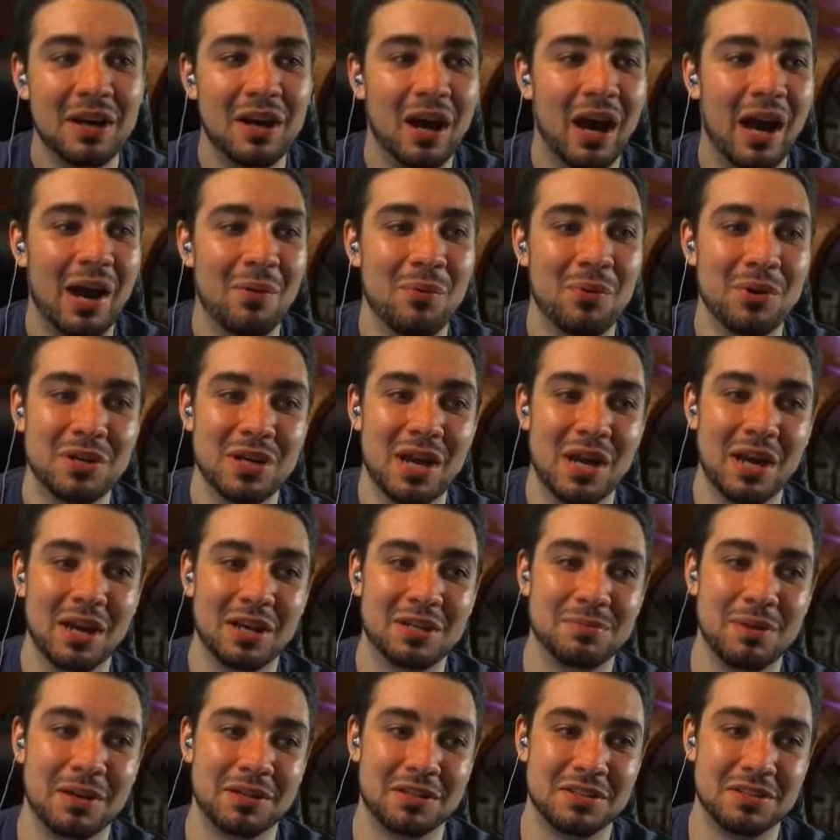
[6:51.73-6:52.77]
I would not
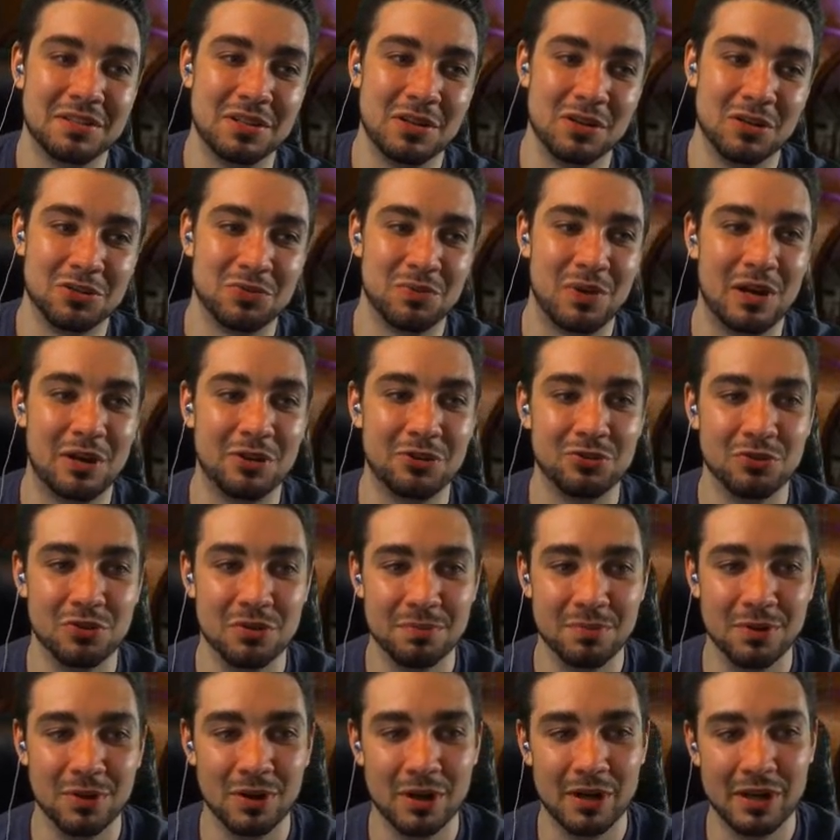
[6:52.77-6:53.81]
expect to see Erstwhile
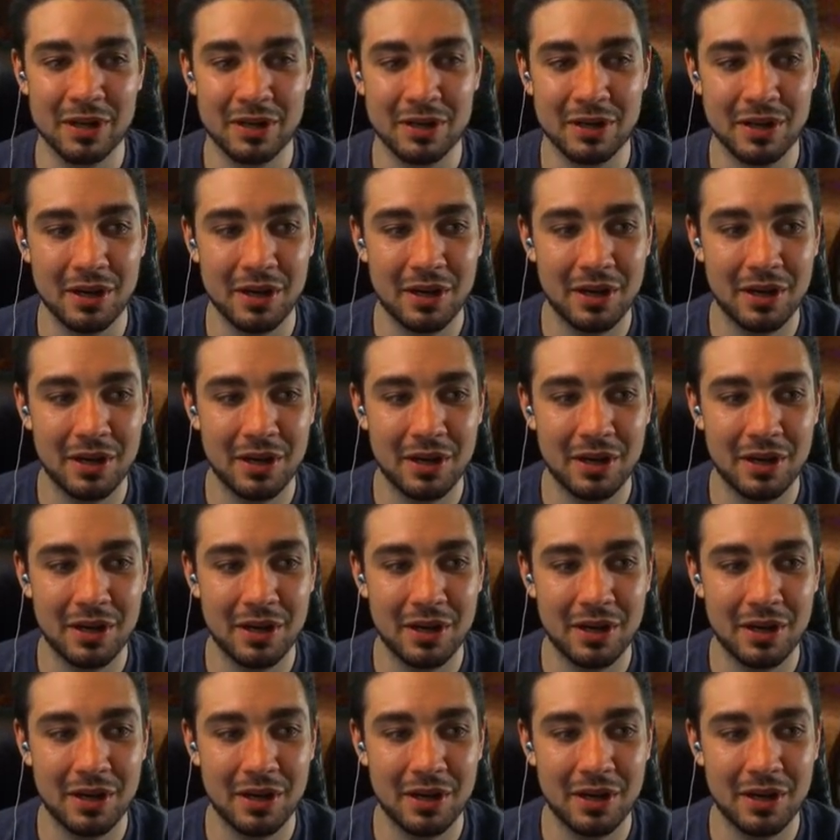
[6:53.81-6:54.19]
Trooper in